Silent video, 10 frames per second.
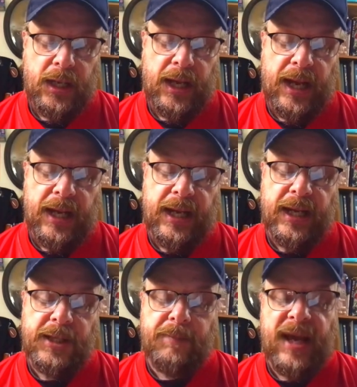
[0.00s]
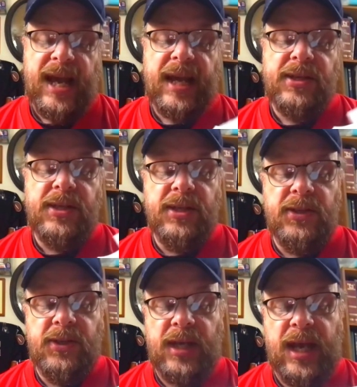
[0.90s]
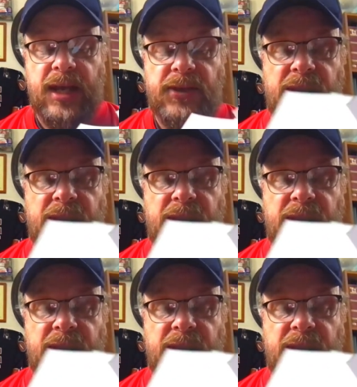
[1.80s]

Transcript: and against passes as